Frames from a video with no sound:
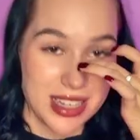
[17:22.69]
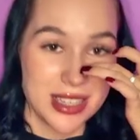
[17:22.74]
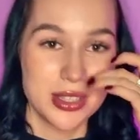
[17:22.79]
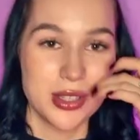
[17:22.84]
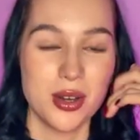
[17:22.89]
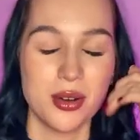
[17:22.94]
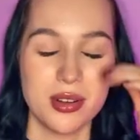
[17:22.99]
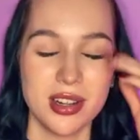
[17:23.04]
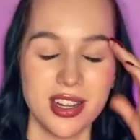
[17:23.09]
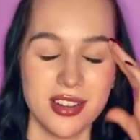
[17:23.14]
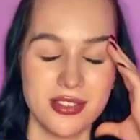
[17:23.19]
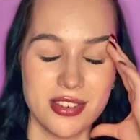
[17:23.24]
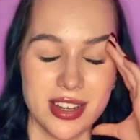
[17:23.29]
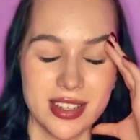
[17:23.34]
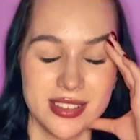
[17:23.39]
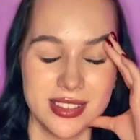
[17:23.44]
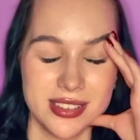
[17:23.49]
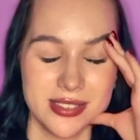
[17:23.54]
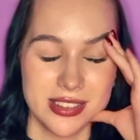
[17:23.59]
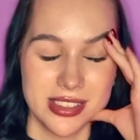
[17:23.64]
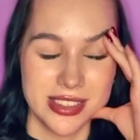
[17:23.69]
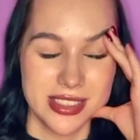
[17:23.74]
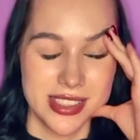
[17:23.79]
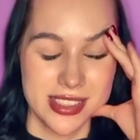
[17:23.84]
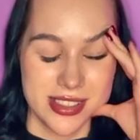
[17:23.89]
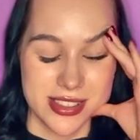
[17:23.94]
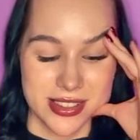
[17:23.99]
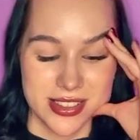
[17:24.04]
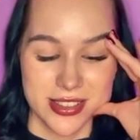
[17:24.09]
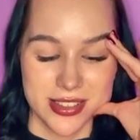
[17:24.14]
No way if I will
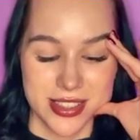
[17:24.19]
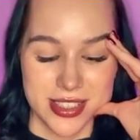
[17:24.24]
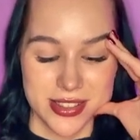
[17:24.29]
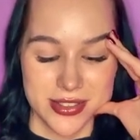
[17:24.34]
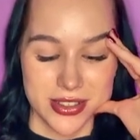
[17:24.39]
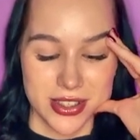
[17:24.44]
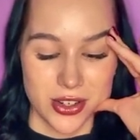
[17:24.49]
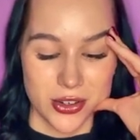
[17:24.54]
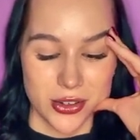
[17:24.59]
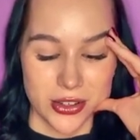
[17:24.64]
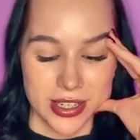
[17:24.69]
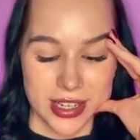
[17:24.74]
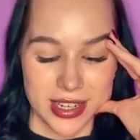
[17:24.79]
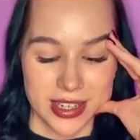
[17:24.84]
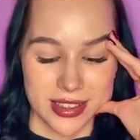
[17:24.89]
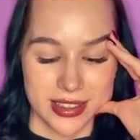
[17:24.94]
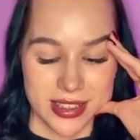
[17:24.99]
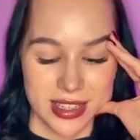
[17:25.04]
need to do this video again.